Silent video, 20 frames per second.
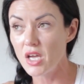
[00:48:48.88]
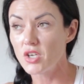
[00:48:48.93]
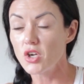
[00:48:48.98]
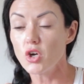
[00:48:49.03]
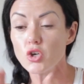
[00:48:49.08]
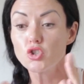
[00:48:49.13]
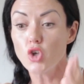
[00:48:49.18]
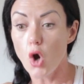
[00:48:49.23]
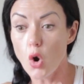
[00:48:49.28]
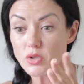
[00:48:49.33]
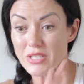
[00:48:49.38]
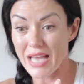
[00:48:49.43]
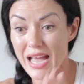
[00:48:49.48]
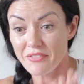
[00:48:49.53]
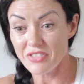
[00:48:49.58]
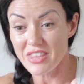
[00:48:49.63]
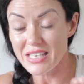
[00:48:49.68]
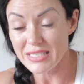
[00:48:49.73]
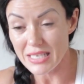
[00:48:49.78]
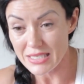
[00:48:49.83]
who don't
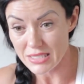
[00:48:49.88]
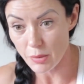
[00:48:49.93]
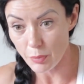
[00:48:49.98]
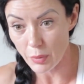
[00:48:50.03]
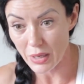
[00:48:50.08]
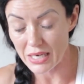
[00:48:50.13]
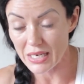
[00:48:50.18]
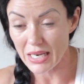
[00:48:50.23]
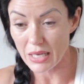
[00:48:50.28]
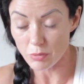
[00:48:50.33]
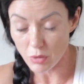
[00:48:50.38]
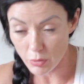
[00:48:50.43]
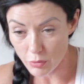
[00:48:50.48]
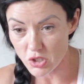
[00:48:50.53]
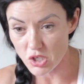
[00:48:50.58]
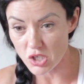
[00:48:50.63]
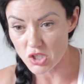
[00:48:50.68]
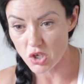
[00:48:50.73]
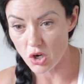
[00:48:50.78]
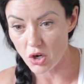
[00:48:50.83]
have the discipline, like we were
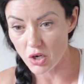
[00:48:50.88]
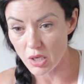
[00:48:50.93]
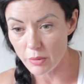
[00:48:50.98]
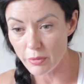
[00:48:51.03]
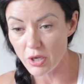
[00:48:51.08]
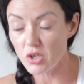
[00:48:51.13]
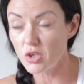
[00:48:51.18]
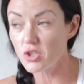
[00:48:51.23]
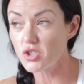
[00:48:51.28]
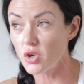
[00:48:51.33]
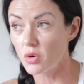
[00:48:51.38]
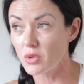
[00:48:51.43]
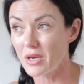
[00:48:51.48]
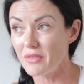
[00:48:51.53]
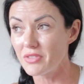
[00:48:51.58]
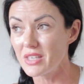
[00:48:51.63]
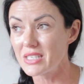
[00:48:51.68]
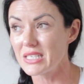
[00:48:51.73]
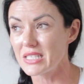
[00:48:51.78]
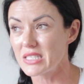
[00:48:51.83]
just talking about, who don't
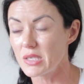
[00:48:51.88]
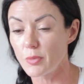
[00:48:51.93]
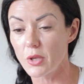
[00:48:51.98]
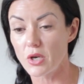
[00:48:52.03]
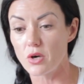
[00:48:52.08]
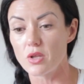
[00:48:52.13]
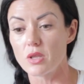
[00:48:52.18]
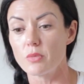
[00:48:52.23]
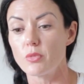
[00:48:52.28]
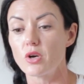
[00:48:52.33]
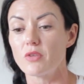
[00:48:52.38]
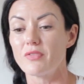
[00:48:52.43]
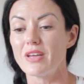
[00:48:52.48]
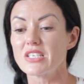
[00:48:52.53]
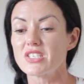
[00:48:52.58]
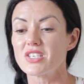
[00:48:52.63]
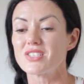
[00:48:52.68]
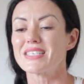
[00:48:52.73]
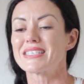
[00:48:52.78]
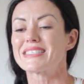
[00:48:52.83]
have the discipline or the
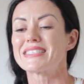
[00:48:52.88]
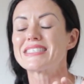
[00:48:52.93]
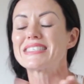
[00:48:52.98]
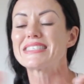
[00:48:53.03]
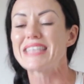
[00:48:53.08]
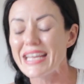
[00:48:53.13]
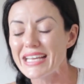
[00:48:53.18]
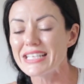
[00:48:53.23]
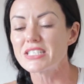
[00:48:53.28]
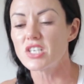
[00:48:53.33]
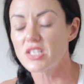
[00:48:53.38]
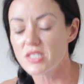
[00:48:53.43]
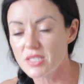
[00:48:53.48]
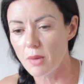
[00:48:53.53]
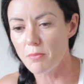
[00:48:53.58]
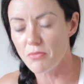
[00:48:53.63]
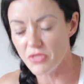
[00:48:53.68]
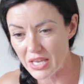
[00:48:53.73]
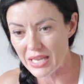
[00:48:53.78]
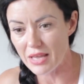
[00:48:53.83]
motivation to stick to
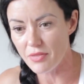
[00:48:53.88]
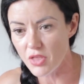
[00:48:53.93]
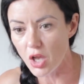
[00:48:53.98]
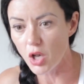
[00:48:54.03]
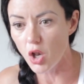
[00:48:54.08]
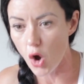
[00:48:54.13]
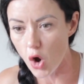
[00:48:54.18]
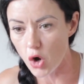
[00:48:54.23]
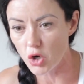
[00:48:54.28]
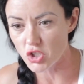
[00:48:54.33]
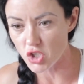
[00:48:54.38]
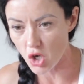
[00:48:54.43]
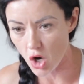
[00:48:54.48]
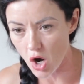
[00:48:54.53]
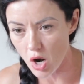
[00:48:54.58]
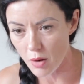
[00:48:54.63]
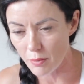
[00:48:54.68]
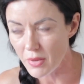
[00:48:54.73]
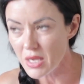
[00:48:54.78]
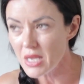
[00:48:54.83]
something in the long
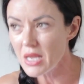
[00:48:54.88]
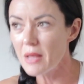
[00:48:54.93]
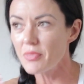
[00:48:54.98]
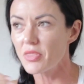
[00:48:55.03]
term.